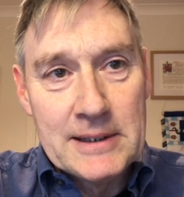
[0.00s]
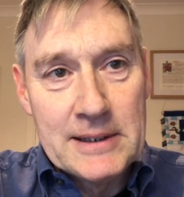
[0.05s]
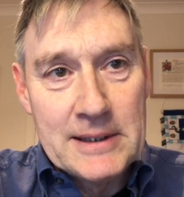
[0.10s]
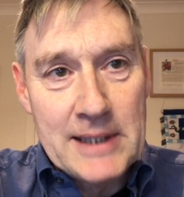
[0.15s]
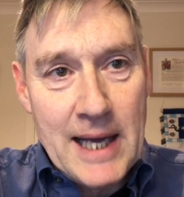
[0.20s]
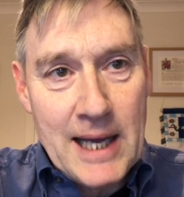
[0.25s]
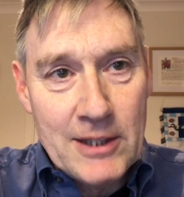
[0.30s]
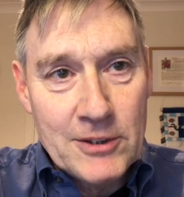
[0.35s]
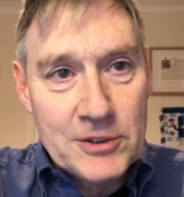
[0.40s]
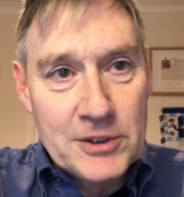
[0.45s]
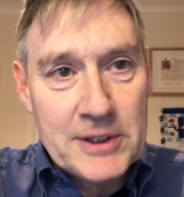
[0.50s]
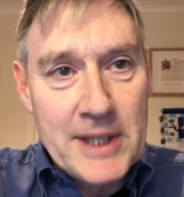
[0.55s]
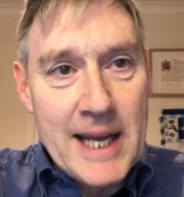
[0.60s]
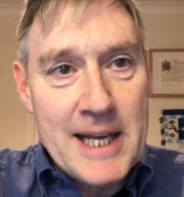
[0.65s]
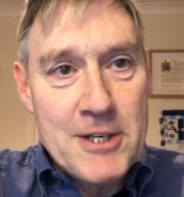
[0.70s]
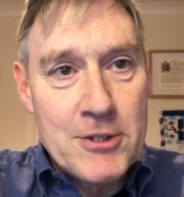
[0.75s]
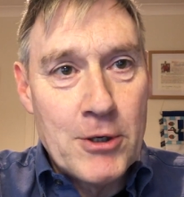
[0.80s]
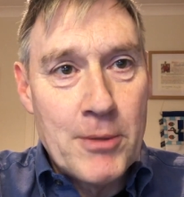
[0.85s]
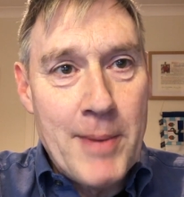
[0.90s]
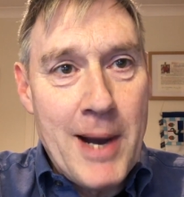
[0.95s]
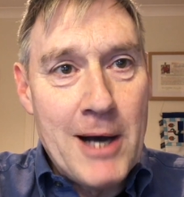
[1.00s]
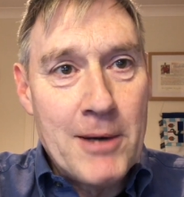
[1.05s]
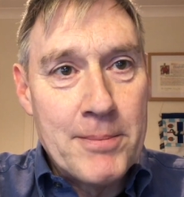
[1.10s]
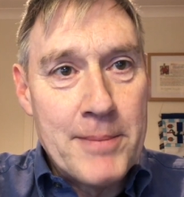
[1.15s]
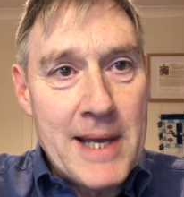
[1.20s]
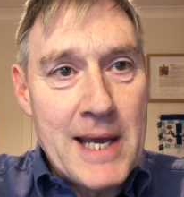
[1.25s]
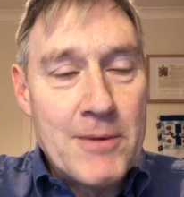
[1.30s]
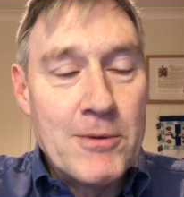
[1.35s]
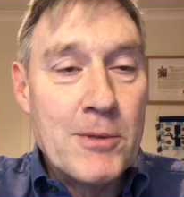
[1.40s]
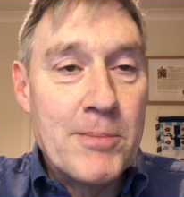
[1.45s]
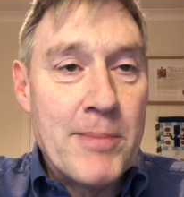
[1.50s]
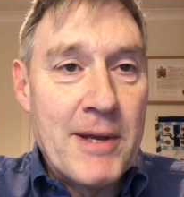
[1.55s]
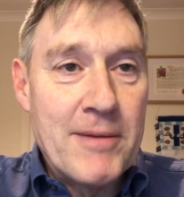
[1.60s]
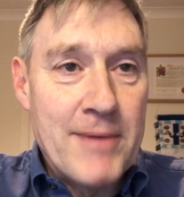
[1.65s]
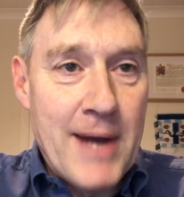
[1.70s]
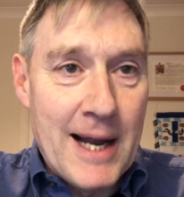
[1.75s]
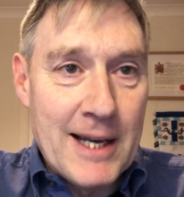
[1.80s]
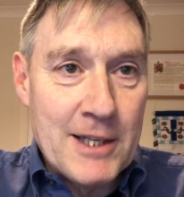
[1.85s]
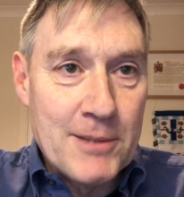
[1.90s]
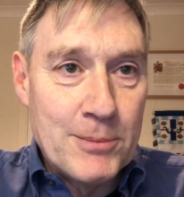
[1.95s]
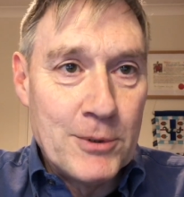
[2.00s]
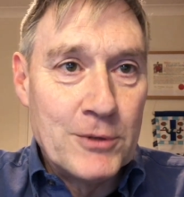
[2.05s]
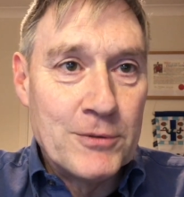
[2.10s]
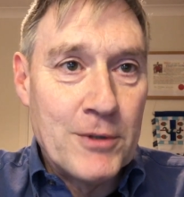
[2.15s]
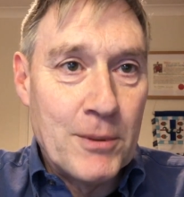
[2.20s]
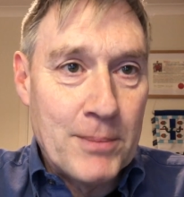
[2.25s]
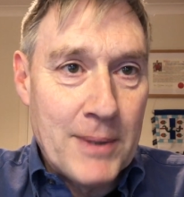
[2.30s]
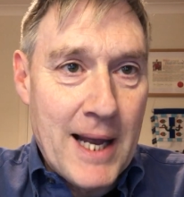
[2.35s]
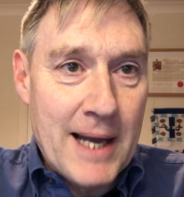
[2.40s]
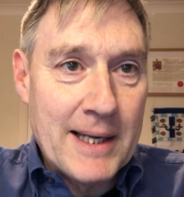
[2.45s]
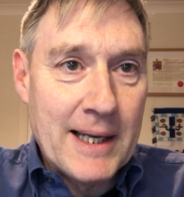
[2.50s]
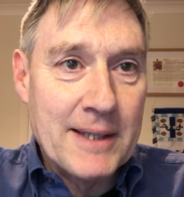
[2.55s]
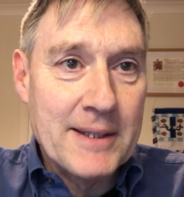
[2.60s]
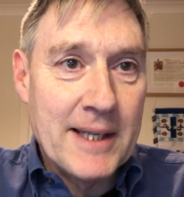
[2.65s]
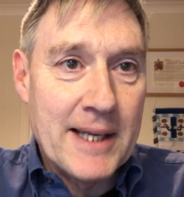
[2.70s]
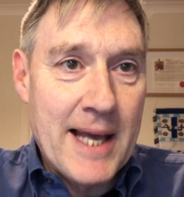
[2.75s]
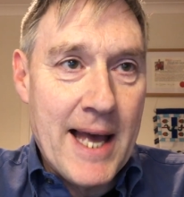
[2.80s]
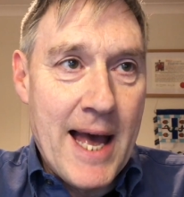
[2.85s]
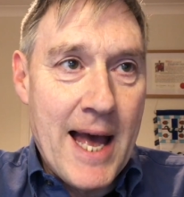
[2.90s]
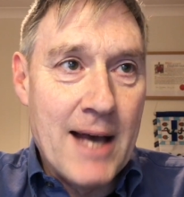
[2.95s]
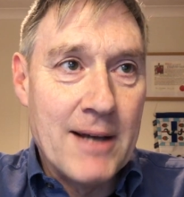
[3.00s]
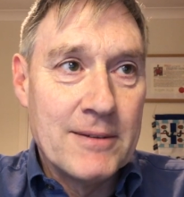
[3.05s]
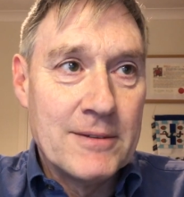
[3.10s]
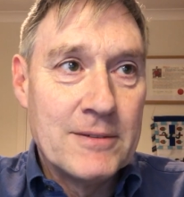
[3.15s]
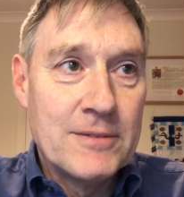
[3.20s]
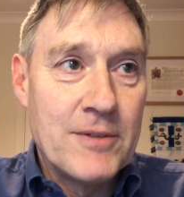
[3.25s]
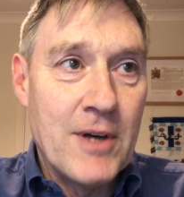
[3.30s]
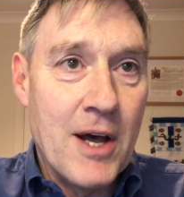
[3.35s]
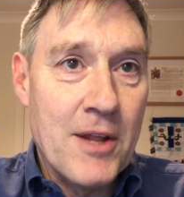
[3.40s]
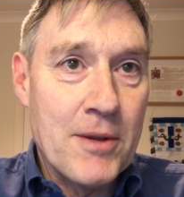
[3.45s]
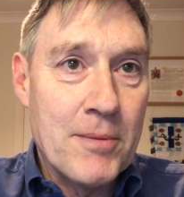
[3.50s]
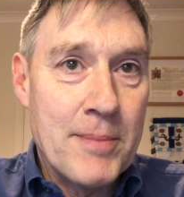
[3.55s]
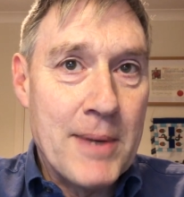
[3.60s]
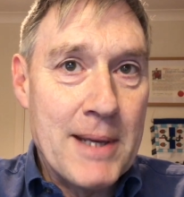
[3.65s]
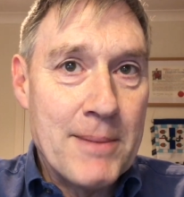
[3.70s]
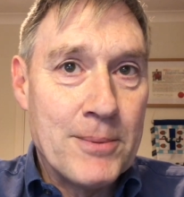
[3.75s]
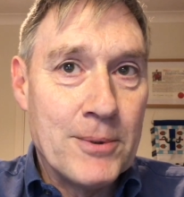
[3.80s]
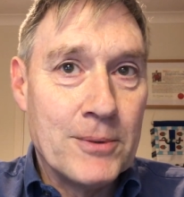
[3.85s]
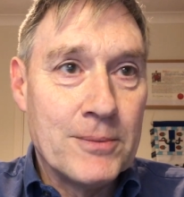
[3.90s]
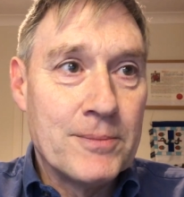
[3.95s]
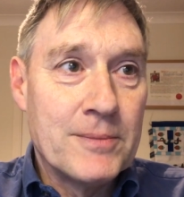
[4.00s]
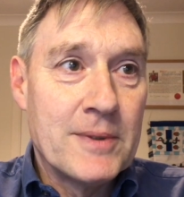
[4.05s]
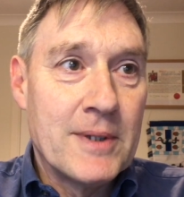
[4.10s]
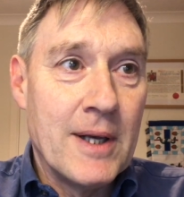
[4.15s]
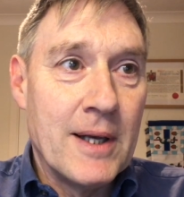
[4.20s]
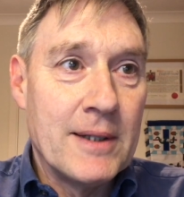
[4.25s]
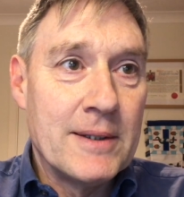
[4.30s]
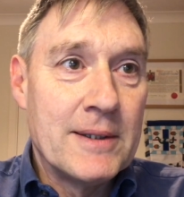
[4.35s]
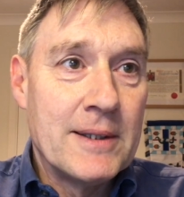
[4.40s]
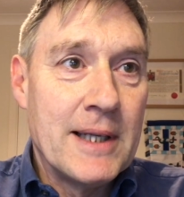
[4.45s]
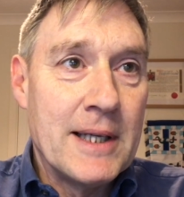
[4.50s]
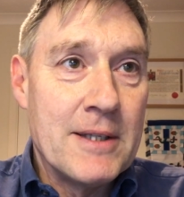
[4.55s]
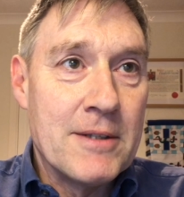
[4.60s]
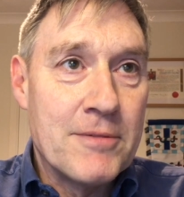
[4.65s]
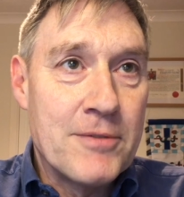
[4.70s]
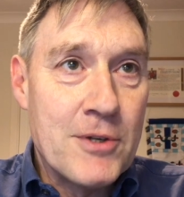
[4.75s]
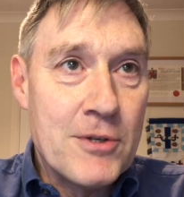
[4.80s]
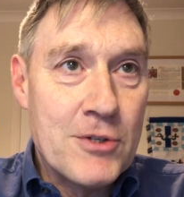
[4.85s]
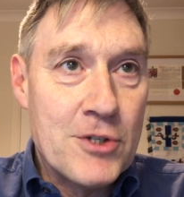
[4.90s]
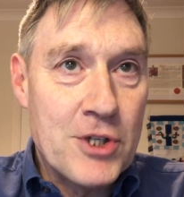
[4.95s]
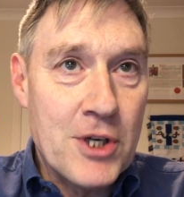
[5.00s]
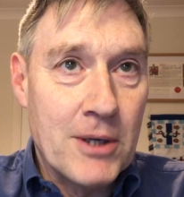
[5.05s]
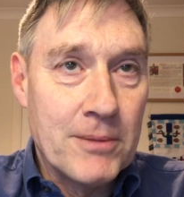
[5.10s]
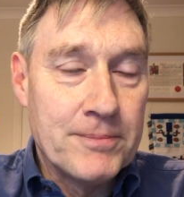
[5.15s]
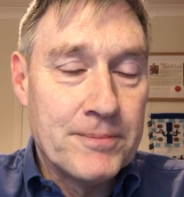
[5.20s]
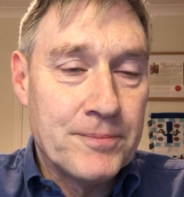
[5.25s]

the health data about me will be valuable for planning the care for other people in the future.